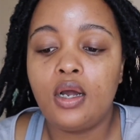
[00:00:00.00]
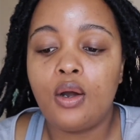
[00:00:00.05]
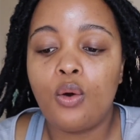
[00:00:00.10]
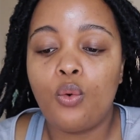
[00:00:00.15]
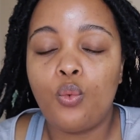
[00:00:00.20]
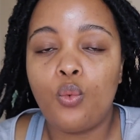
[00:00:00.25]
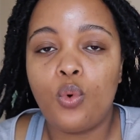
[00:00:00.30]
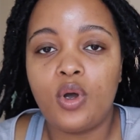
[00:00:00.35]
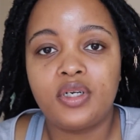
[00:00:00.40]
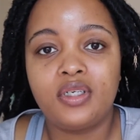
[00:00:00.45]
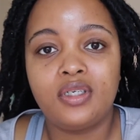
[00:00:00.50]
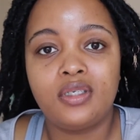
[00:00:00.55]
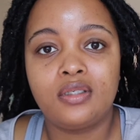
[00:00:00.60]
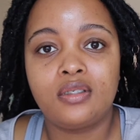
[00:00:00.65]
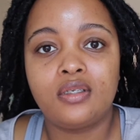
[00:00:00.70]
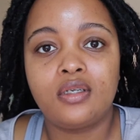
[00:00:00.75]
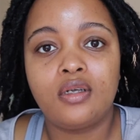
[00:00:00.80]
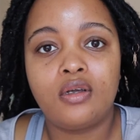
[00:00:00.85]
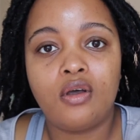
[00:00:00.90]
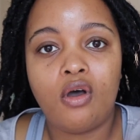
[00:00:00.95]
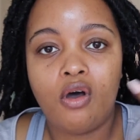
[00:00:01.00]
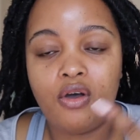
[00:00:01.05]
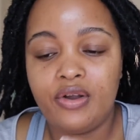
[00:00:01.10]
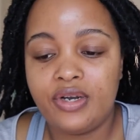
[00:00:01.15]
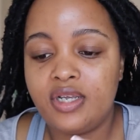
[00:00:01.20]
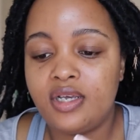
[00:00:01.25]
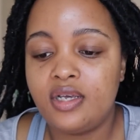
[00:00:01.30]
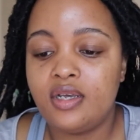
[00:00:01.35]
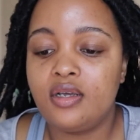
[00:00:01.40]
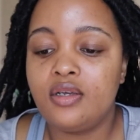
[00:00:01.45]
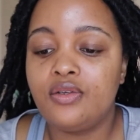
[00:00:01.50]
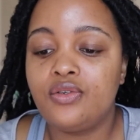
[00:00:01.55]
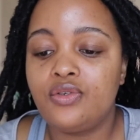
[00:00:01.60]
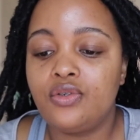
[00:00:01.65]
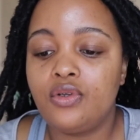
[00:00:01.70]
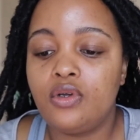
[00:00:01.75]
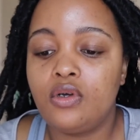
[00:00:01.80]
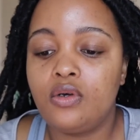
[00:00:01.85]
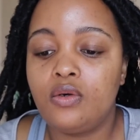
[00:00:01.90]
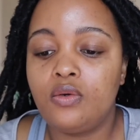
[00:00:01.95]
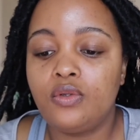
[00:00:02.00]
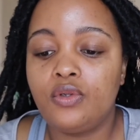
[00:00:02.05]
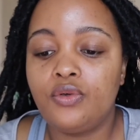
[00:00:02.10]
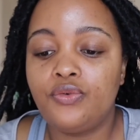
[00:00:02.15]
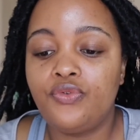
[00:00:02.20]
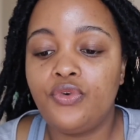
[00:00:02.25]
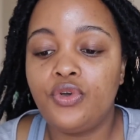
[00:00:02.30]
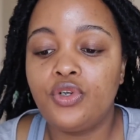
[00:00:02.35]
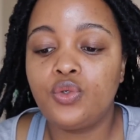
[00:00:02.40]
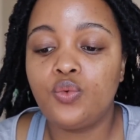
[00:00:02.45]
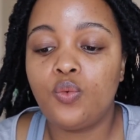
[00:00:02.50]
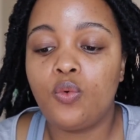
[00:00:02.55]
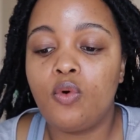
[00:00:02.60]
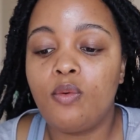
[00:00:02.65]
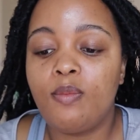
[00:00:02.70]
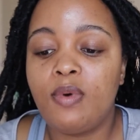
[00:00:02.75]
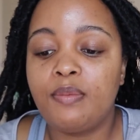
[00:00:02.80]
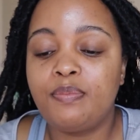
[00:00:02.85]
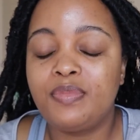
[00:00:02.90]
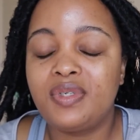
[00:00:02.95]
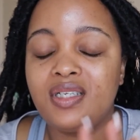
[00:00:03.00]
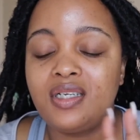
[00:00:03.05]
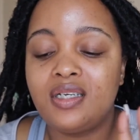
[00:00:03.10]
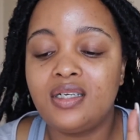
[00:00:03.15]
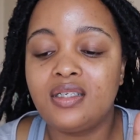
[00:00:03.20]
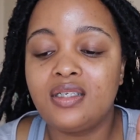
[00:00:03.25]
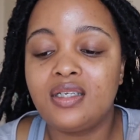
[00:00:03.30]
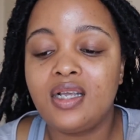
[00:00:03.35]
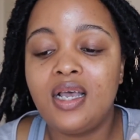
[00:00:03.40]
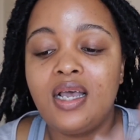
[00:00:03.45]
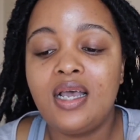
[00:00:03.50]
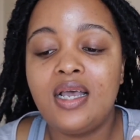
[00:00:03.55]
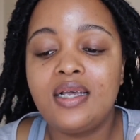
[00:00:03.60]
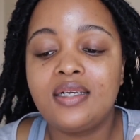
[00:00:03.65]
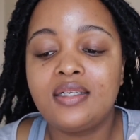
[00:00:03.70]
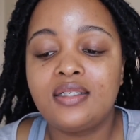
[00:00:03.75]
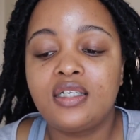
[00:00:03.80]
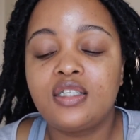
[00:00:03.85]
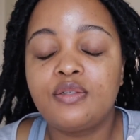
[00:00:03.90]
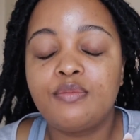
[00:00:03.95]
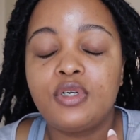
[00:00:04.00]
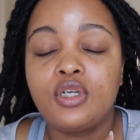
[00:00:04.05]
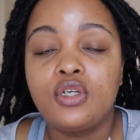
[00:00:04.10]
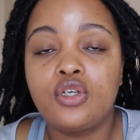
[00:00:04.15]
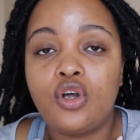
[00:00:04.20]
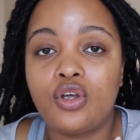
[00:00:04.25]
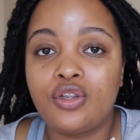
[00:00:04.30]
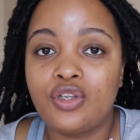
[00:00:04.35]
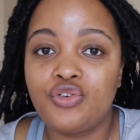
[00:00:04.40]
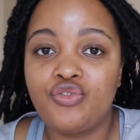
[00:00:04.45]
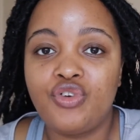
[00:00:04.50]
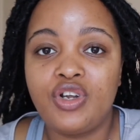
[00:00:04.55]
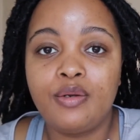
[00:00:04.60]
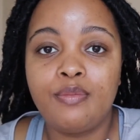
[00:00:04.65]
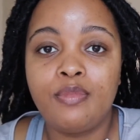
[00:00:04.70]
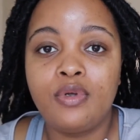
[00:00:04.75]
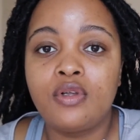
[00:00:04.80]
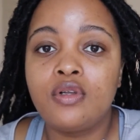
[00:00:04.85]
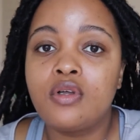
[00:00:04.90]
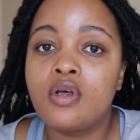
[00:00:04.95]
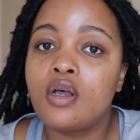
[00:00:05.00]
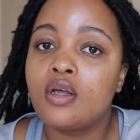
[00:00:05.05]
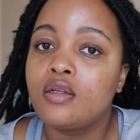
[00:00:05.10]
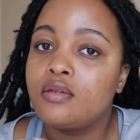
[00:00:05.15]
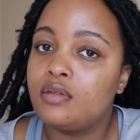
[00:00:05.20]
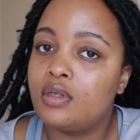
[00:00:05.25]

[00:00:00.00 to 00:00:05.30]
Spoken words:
what is on here. So the first warm-up says 6 minutes on the treadmill.